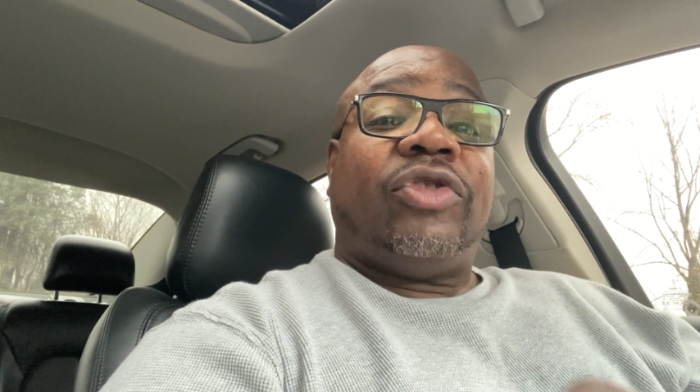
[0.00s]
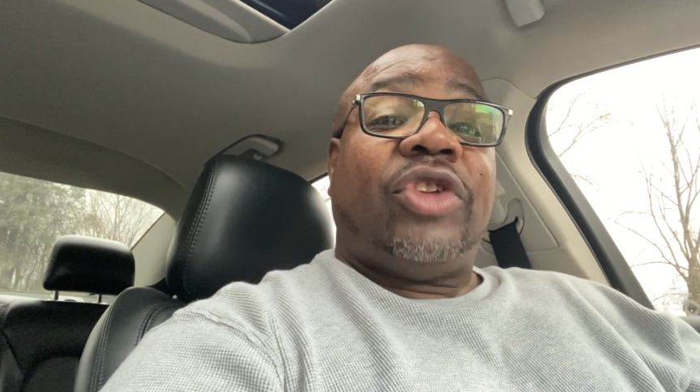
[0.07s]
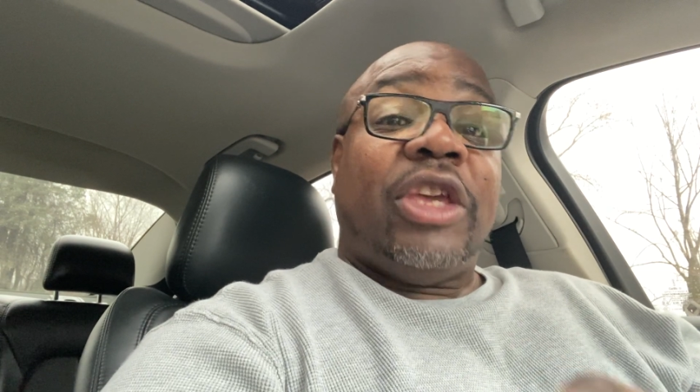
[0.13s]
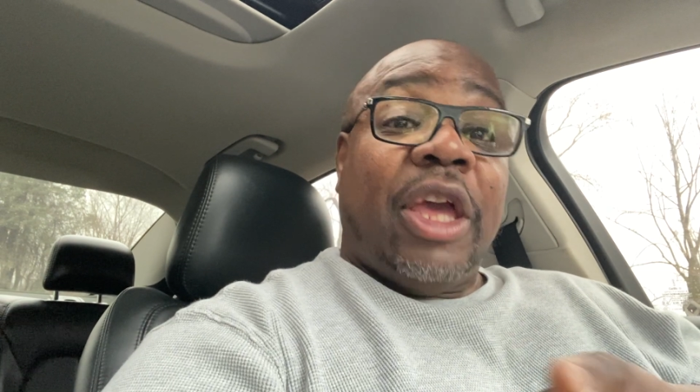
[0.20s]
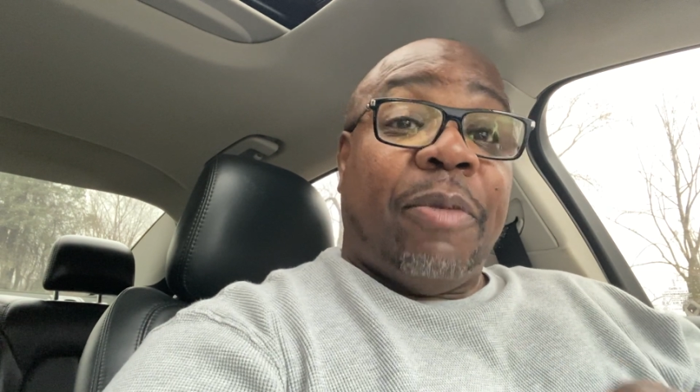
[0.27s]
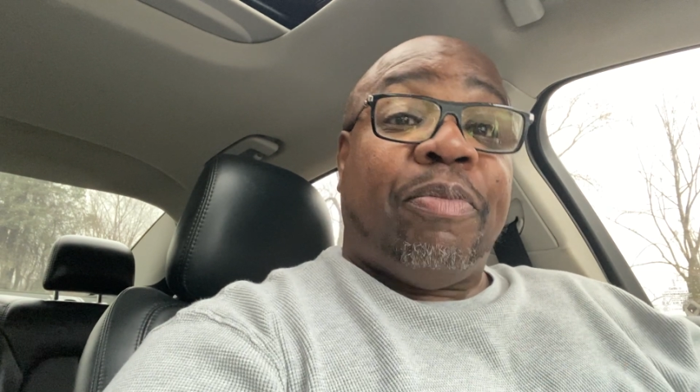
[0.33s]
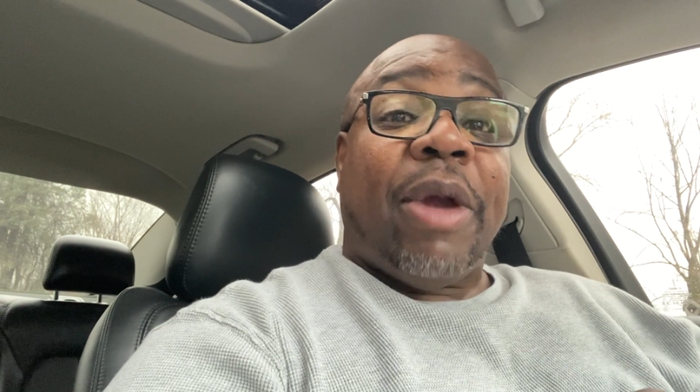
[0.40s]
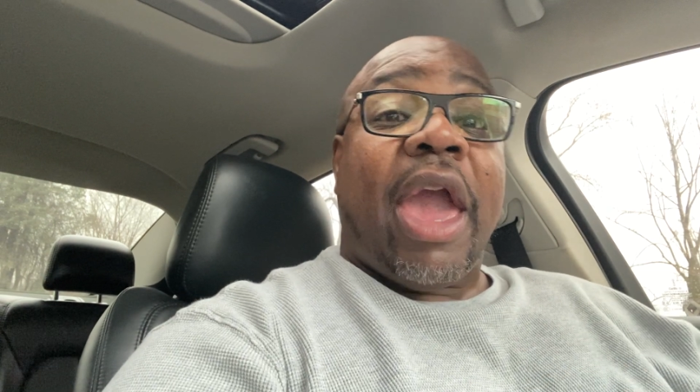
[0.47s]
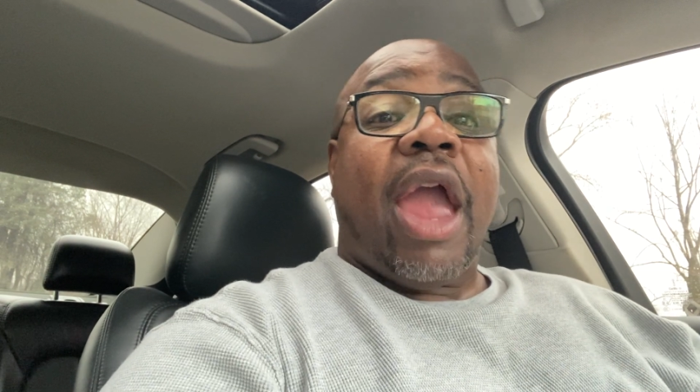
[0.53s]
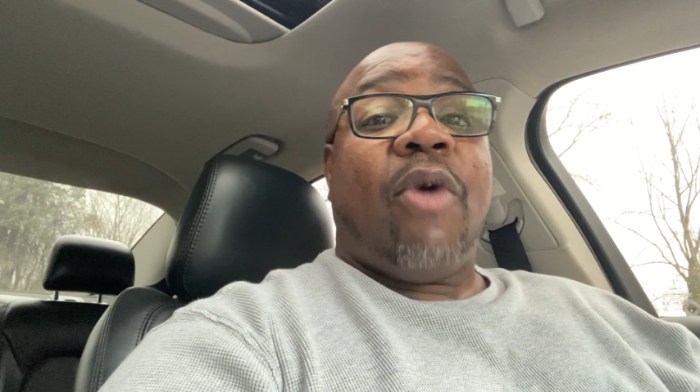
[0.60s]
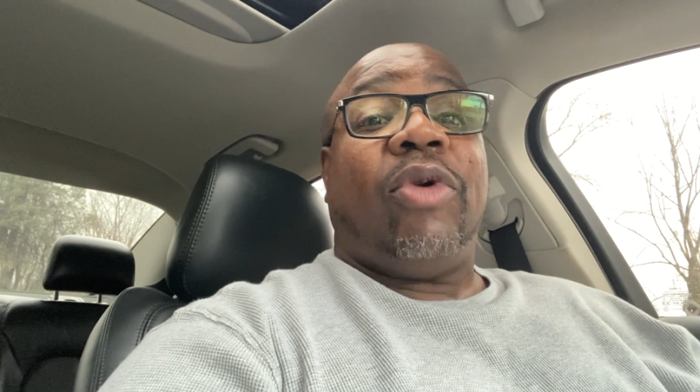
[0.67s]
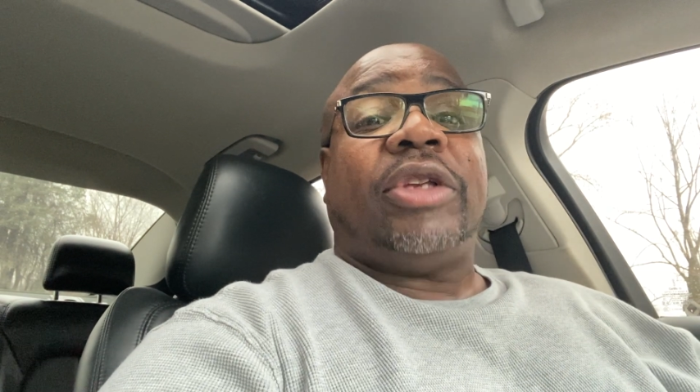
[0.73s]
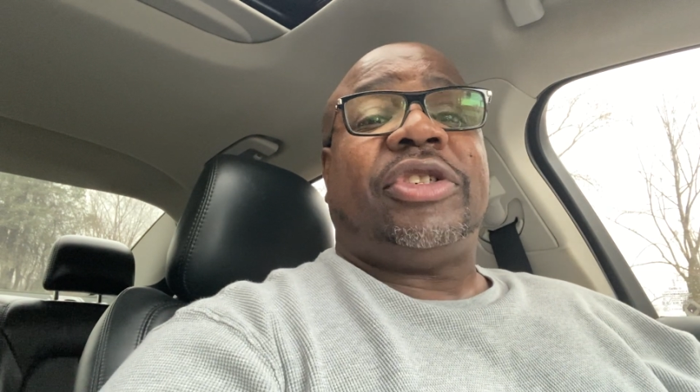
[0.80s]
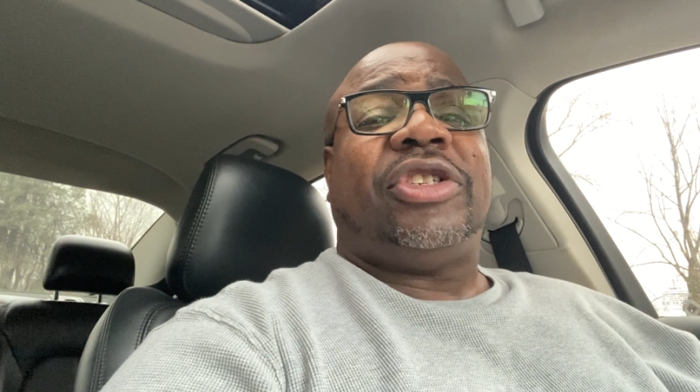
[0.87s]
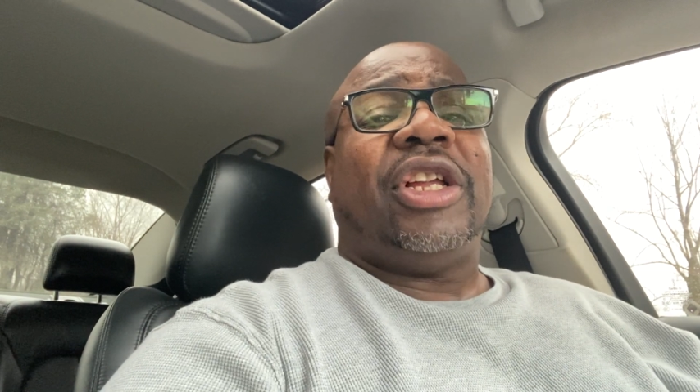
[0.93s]
to your
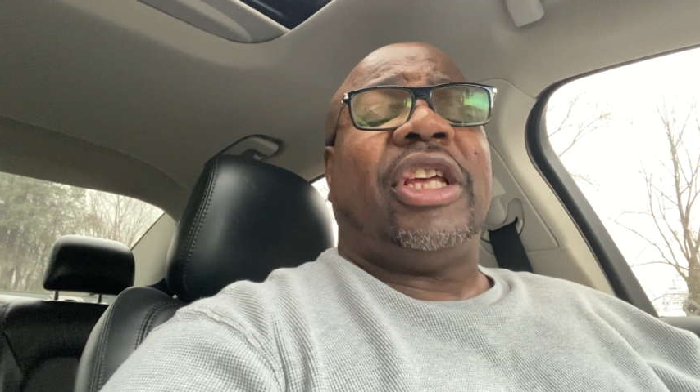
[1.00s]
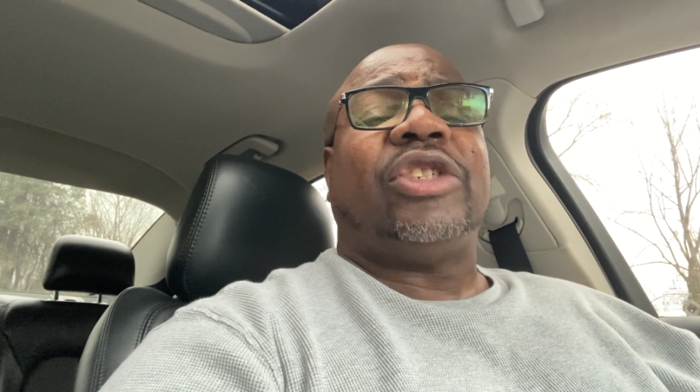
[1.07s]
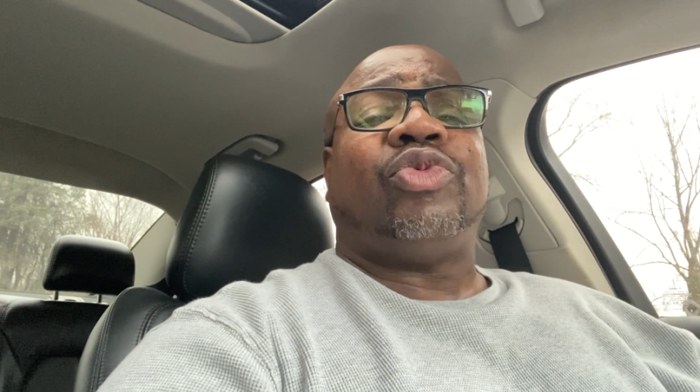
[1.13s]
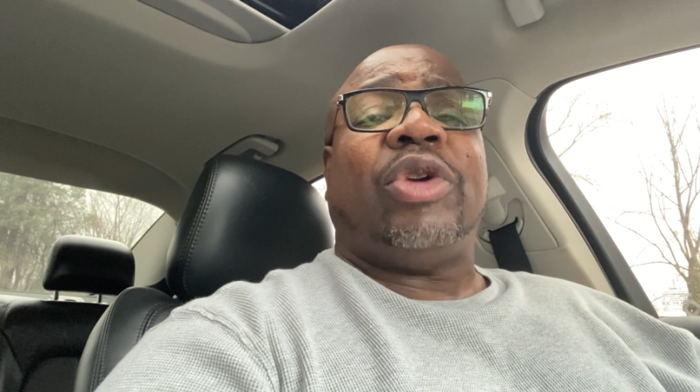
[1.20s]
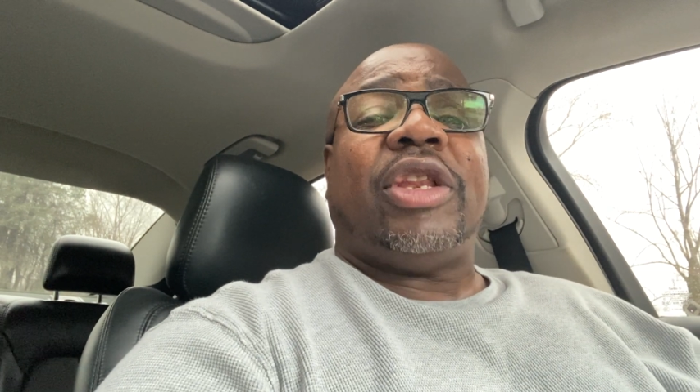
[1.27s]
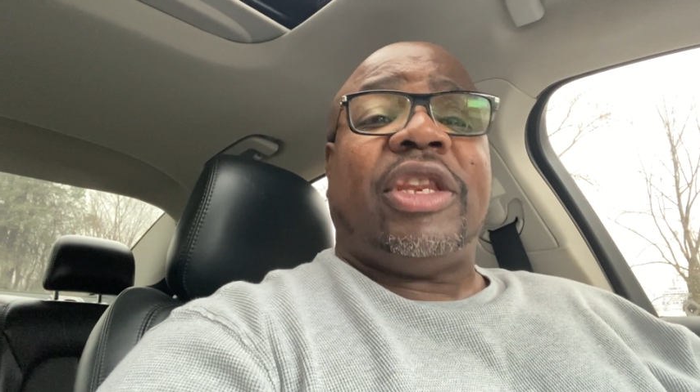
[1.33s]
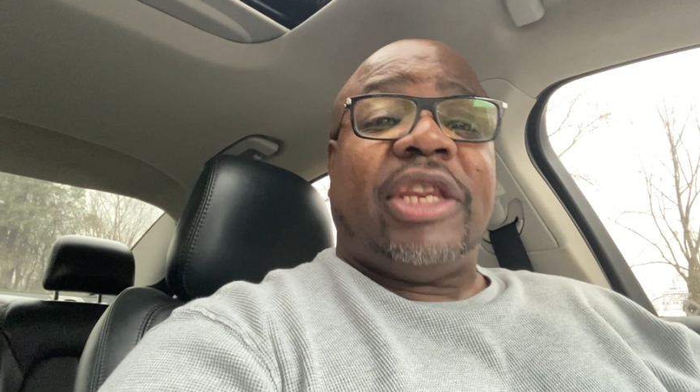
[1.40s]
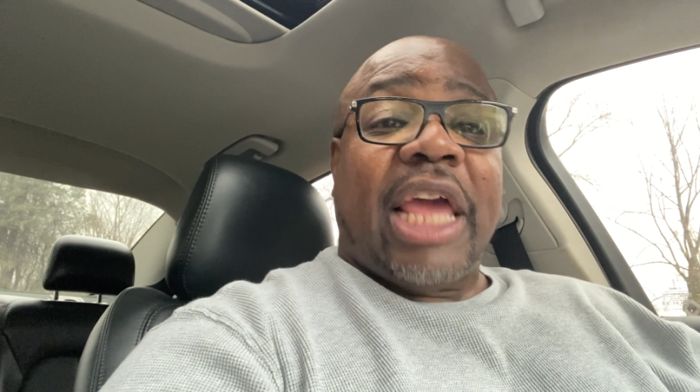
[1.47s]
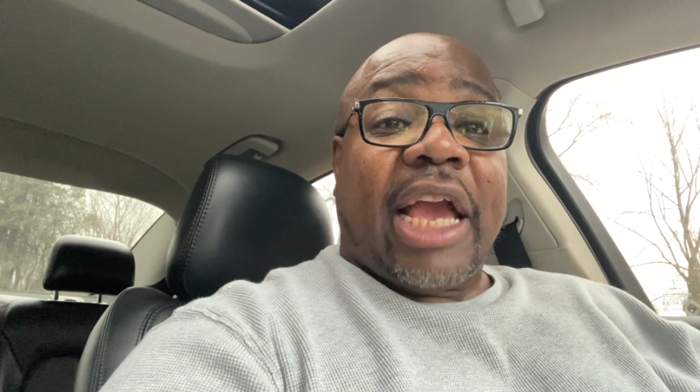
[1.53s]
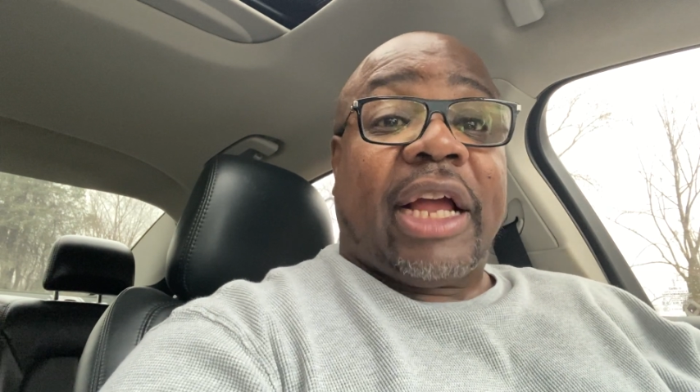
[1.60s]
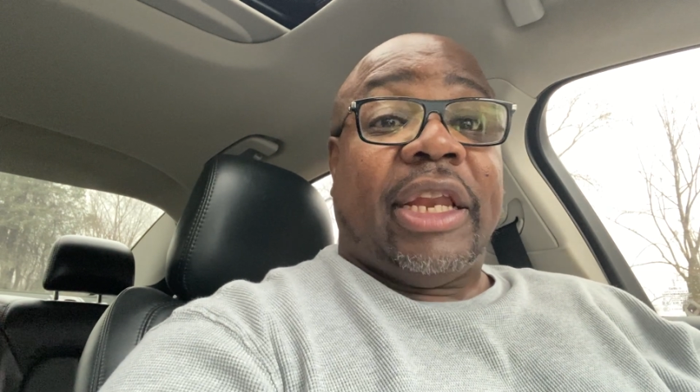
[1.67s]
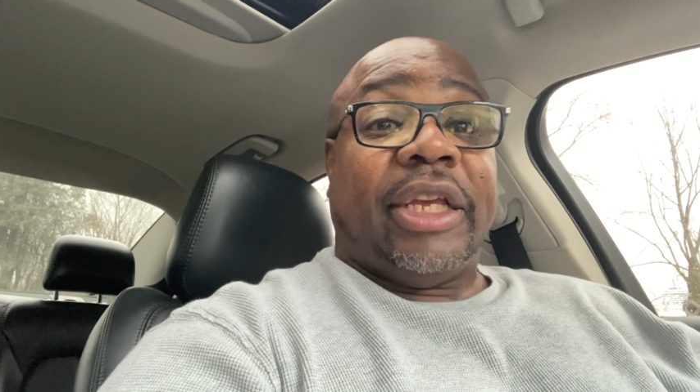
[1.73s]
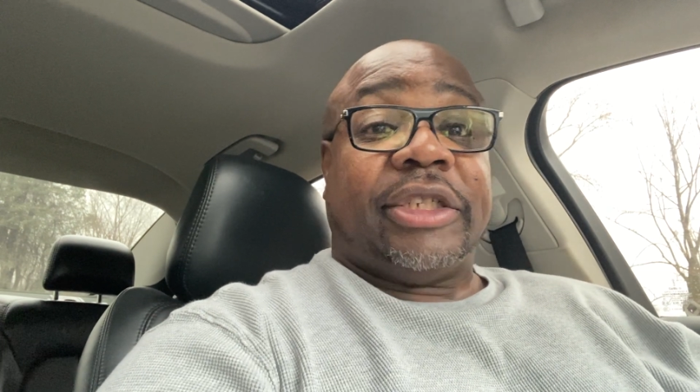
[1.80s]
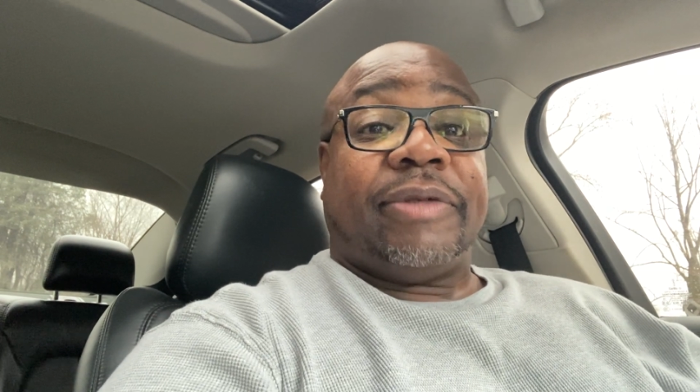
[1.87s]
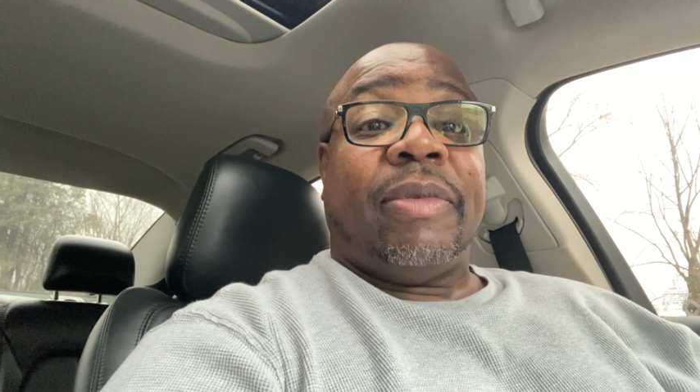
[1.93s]
parents till it's
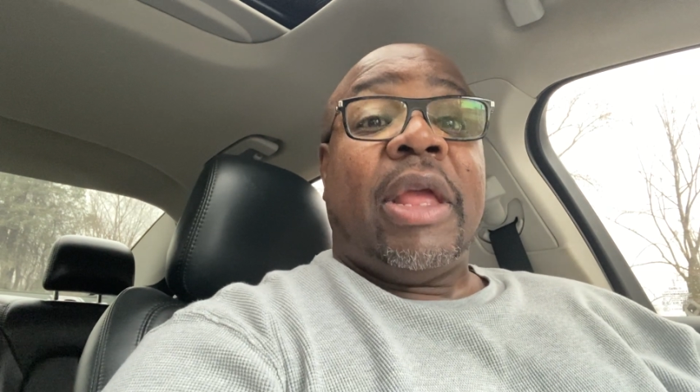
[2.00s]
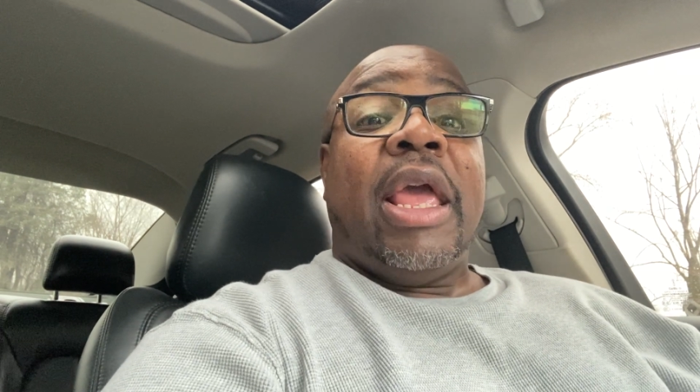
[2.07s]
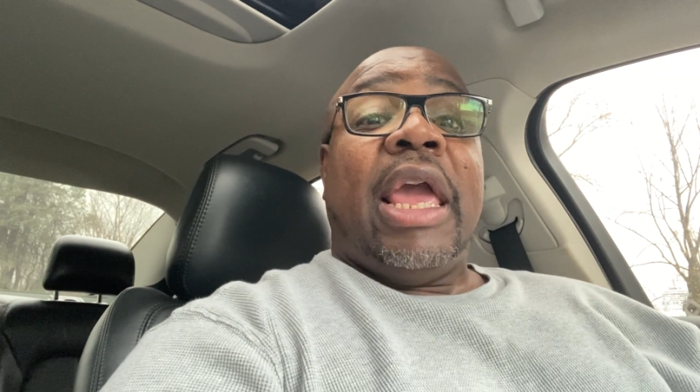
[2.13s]
ridiculous.